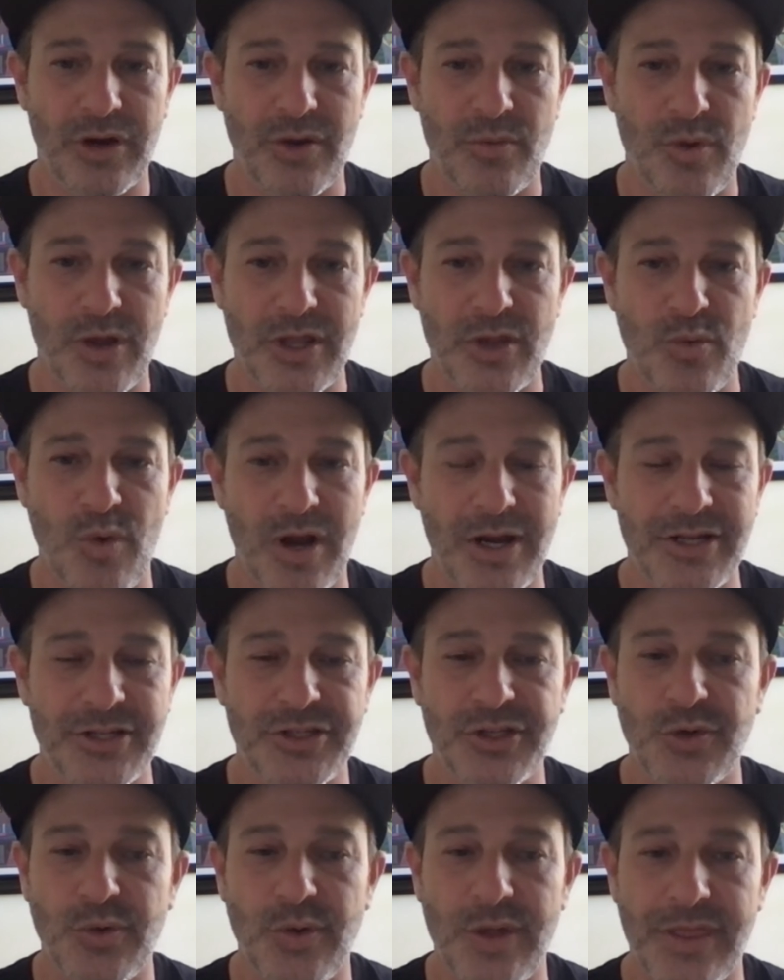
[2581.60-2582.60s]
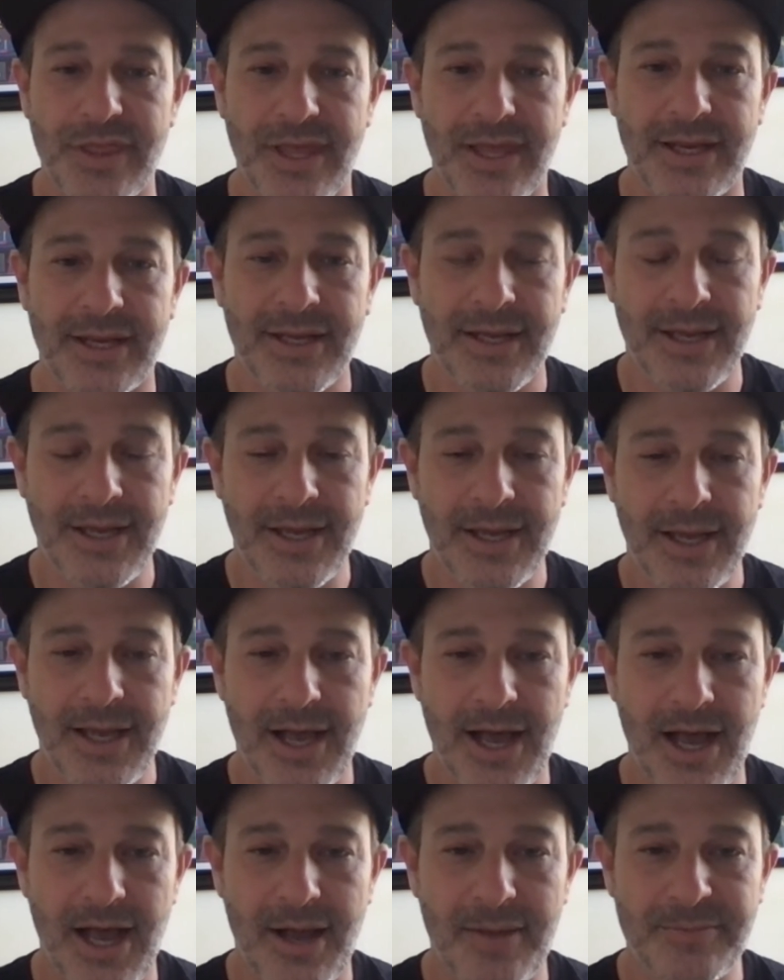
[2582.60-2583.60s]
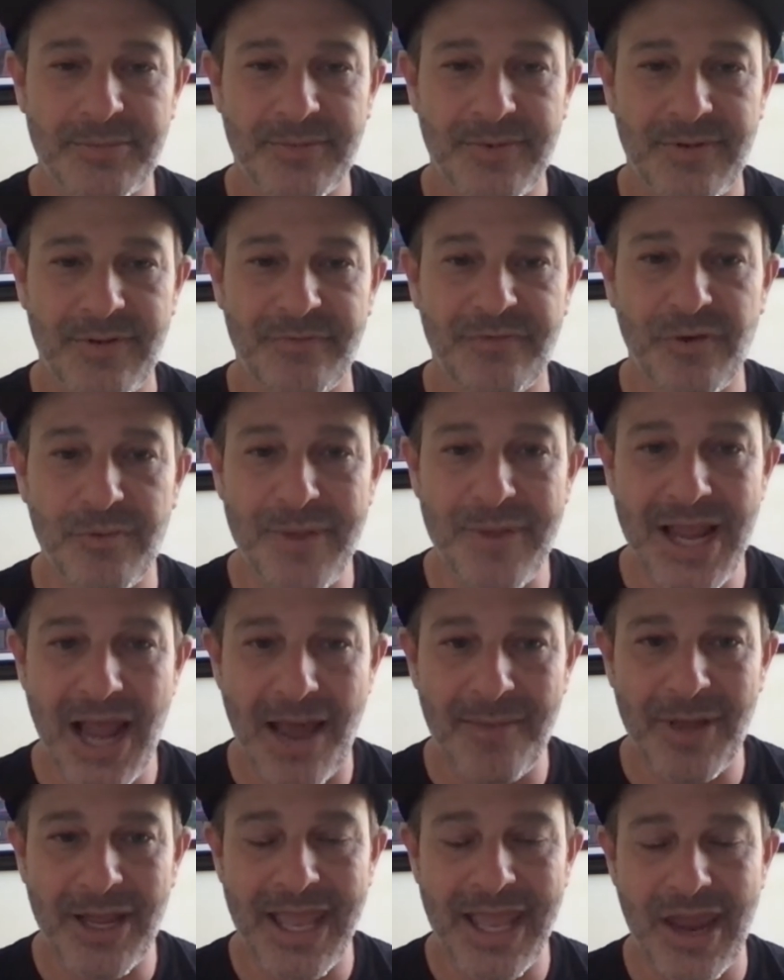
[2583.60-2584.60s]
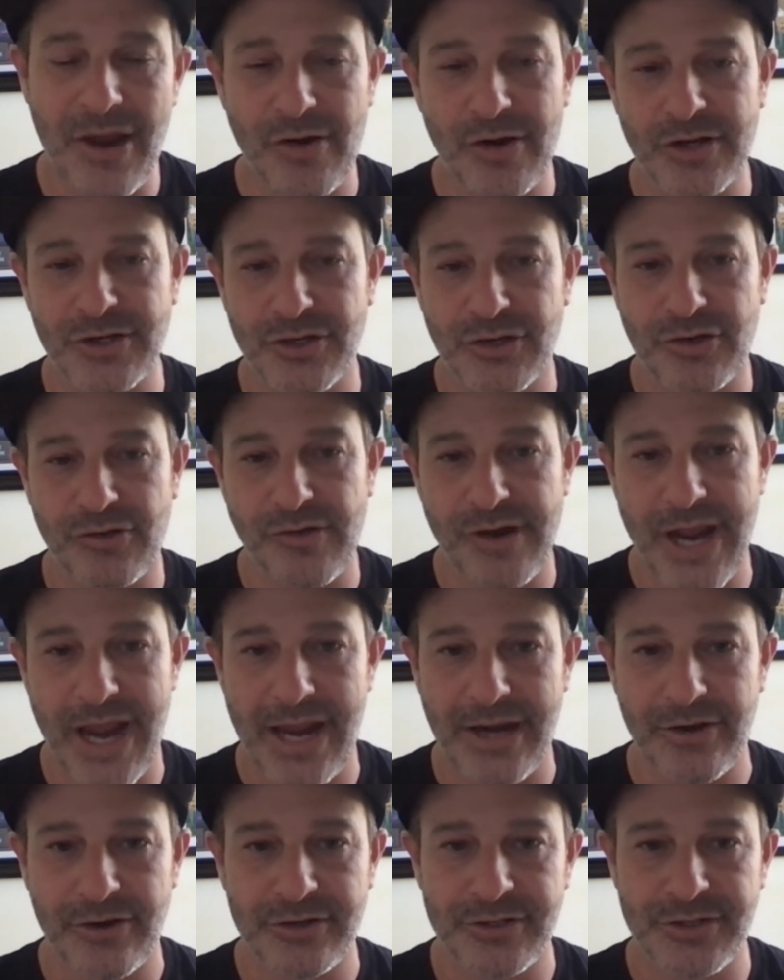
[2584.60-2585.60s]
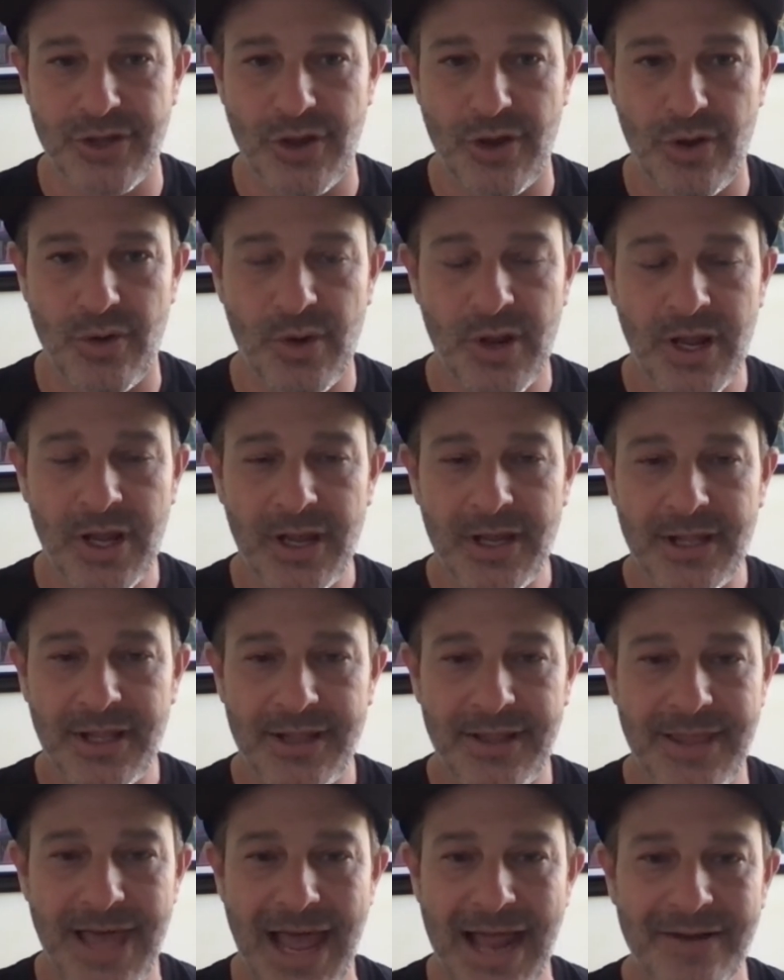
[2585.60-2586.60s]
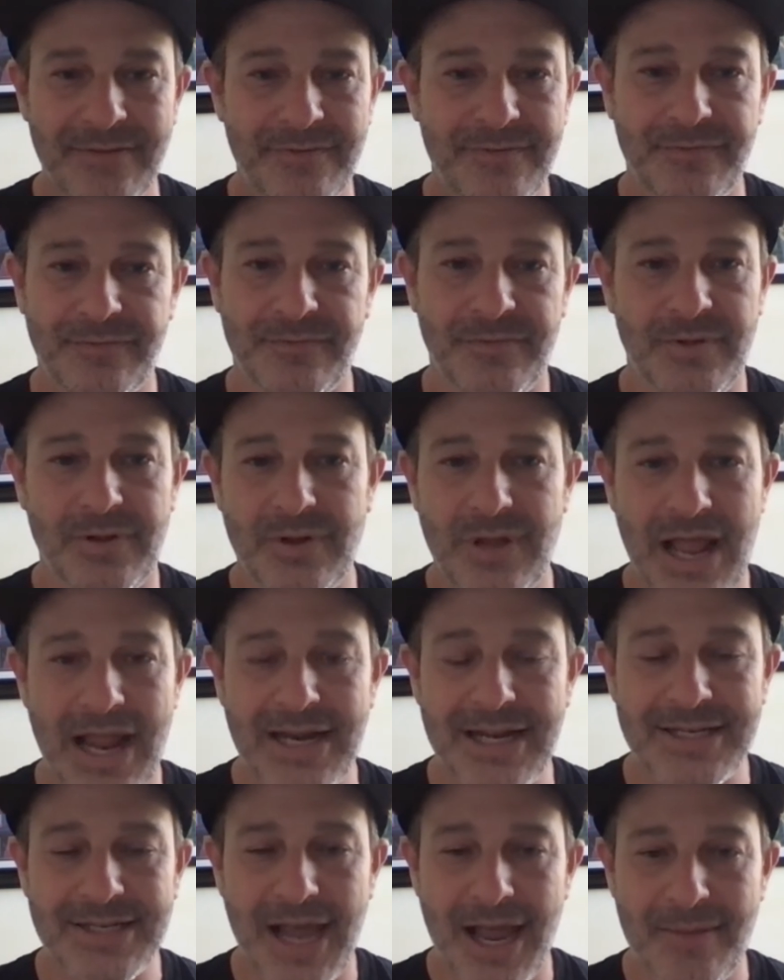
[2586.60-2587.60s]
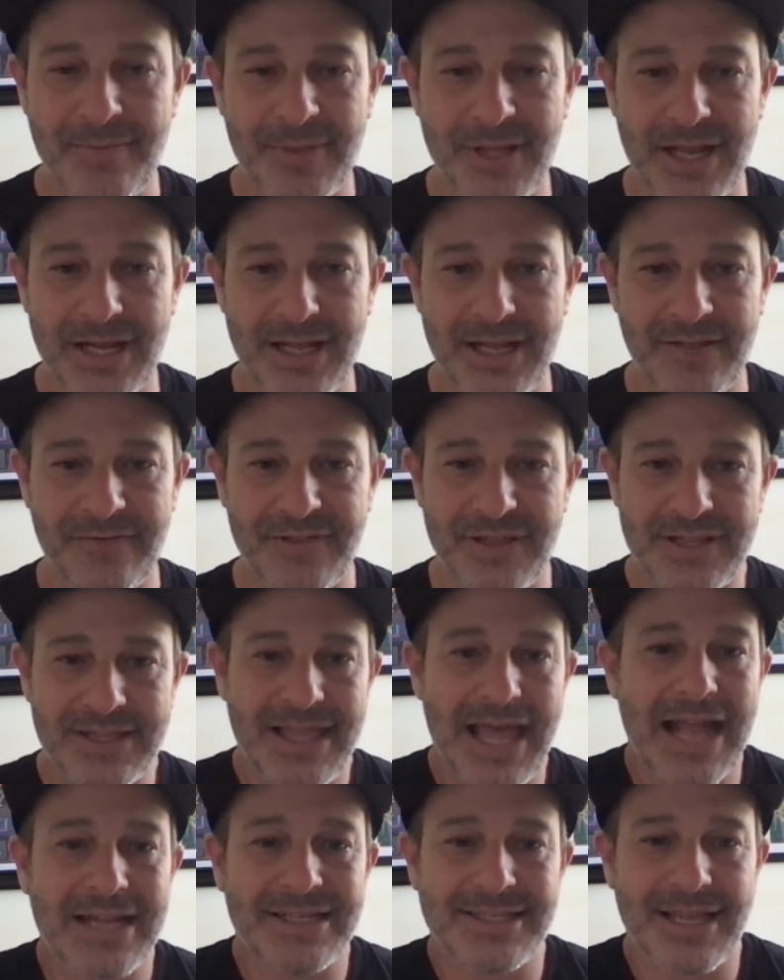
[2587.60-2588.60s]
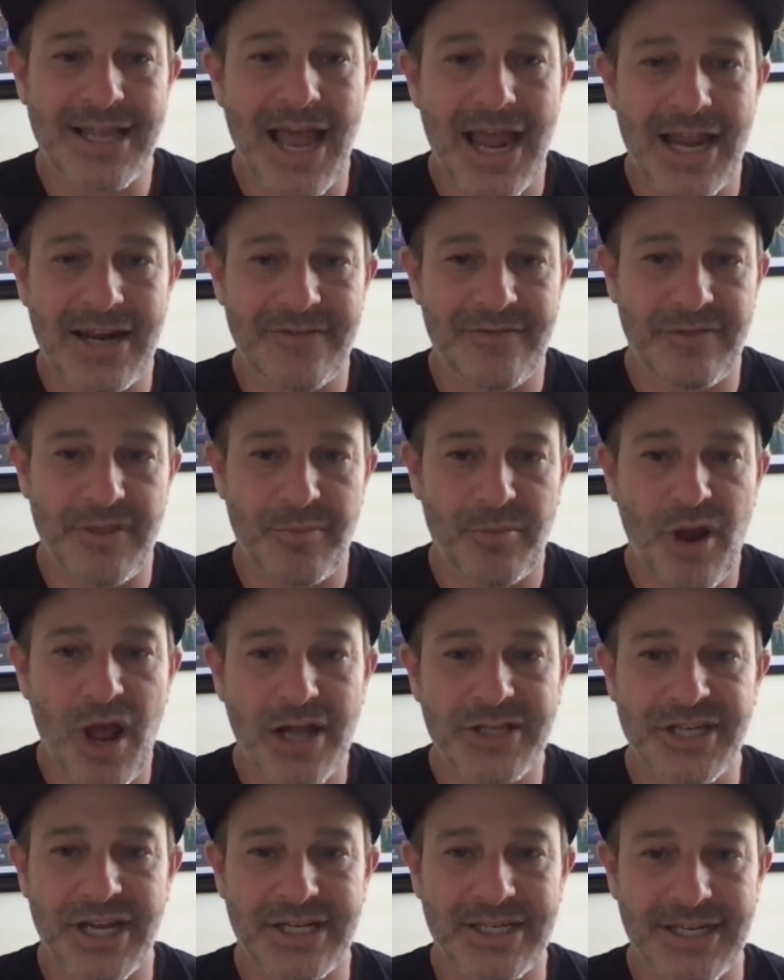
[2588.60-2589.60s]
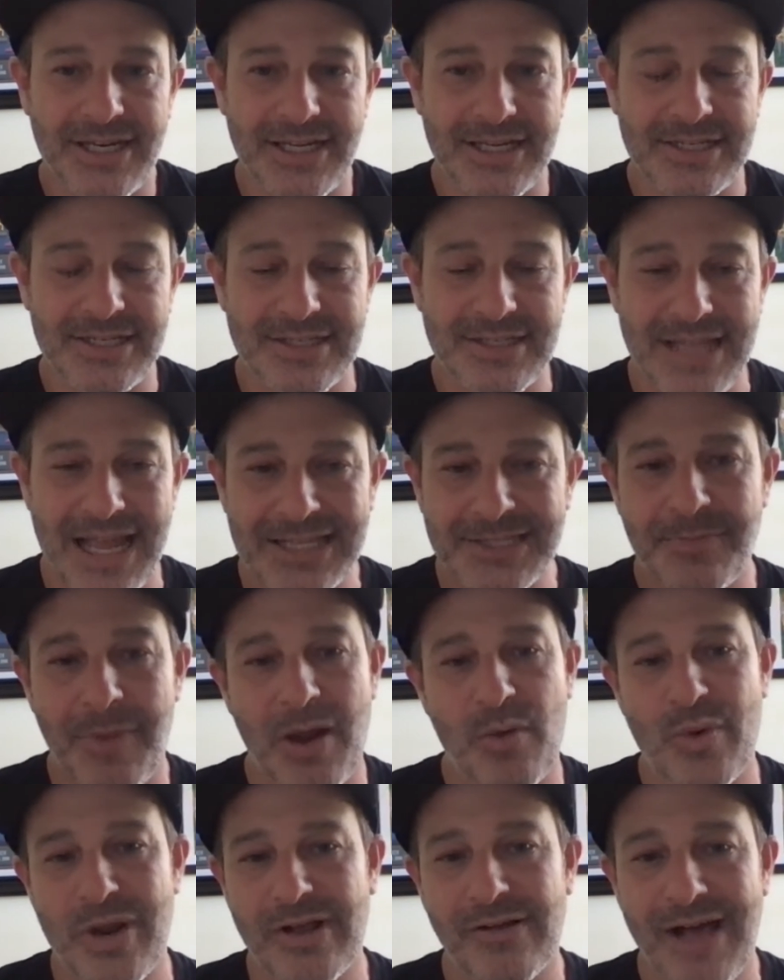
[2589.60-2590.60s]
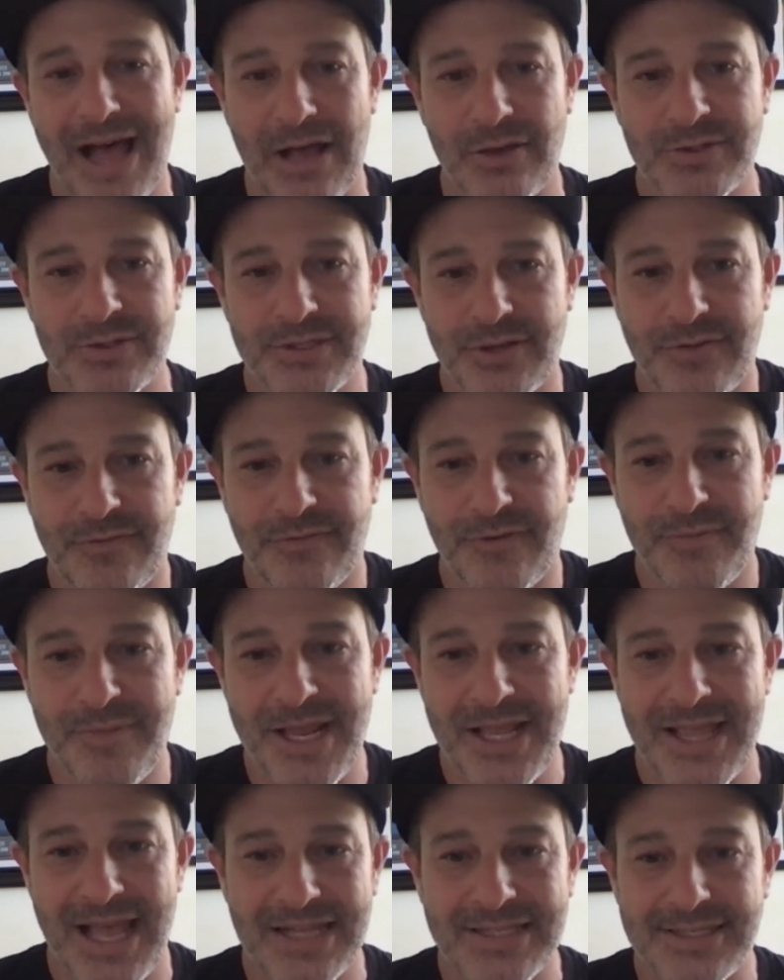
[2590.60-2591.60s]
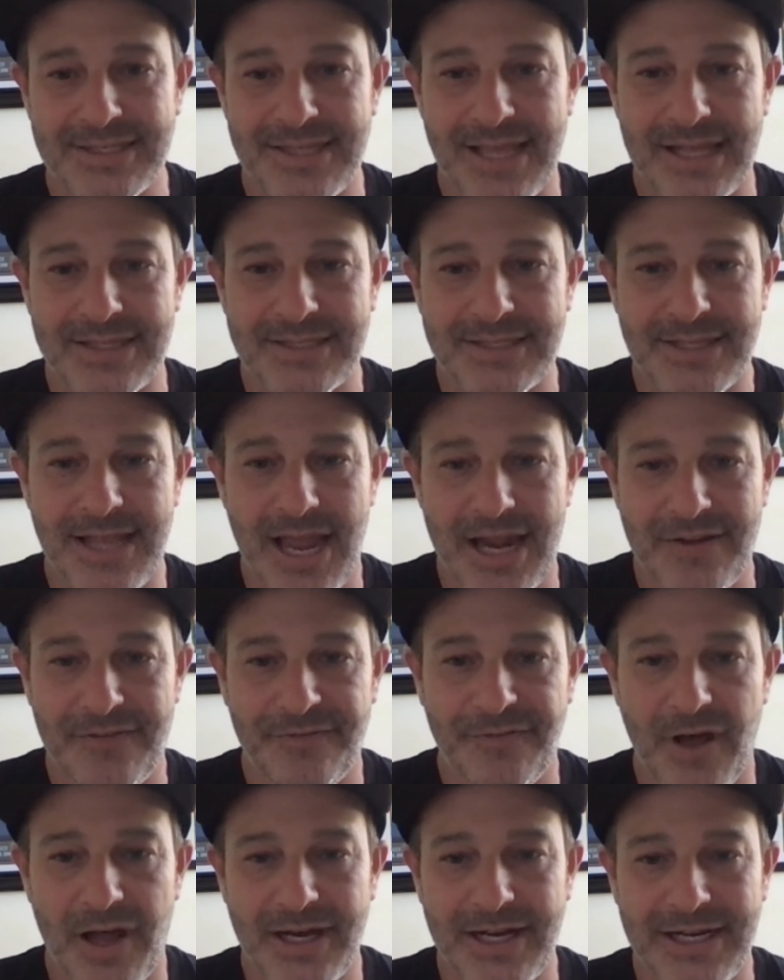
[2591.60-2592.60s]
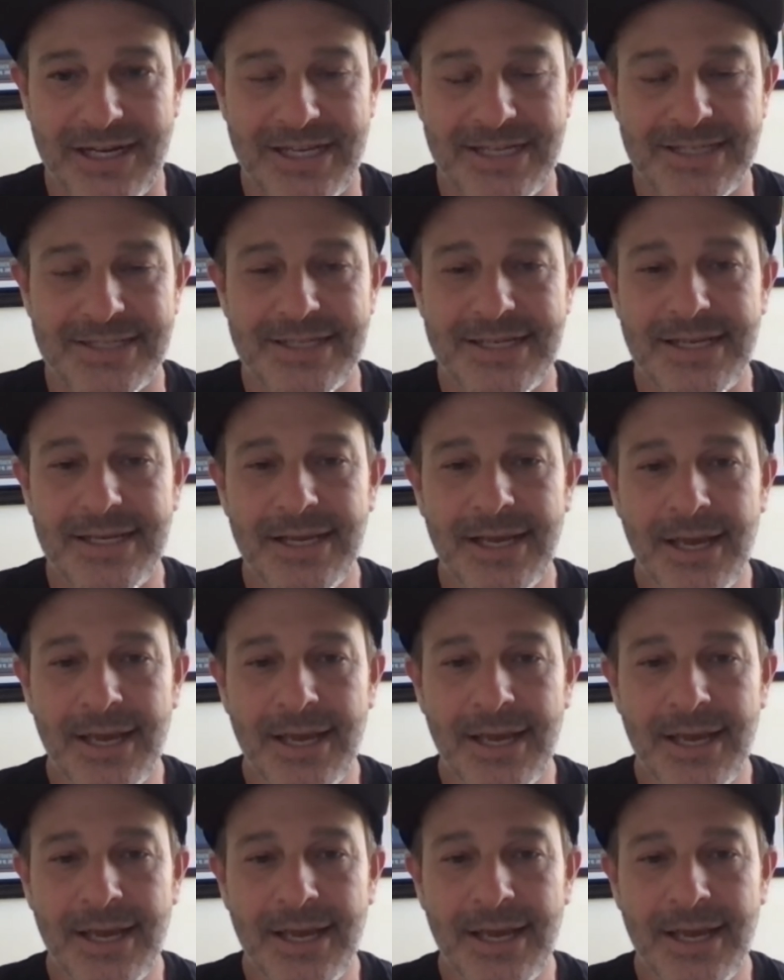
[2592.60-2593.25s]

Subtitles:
and what you want to do with it. And for me, I'm a character creator, so that anytime that if that's the kind of the project it is, that's my wheelhouse. So for me, that's kind of fun and easy.